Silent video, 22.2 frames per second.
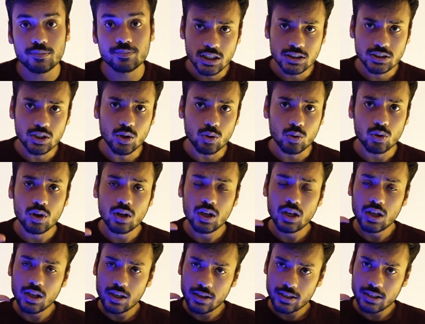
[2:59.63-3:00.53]
So
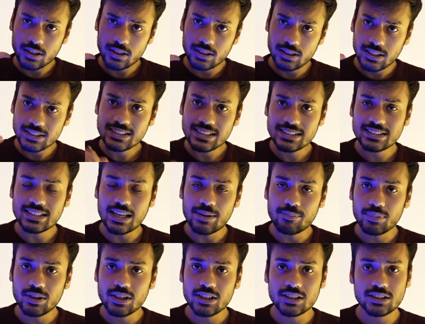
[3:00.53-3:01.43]
this
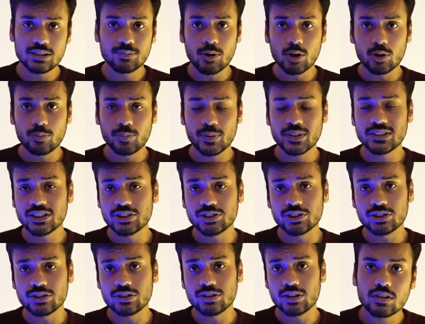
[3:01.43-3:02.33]
example is about
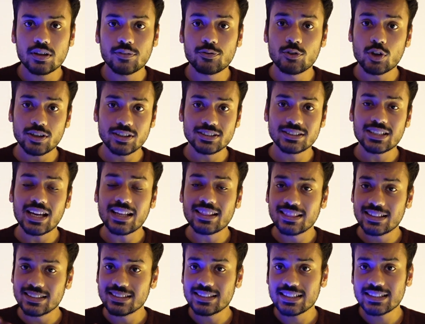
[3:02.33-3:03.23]
precision. If you
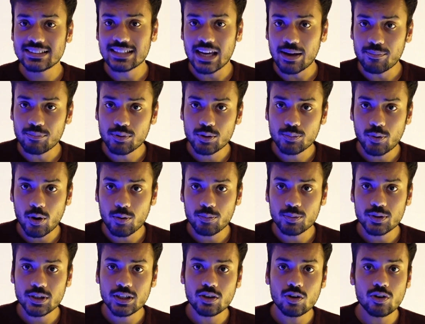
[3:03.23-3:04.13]
understand this example
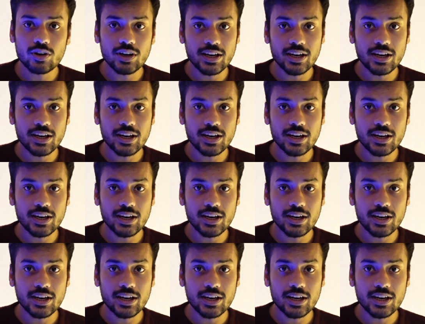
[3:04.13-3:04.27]
properly or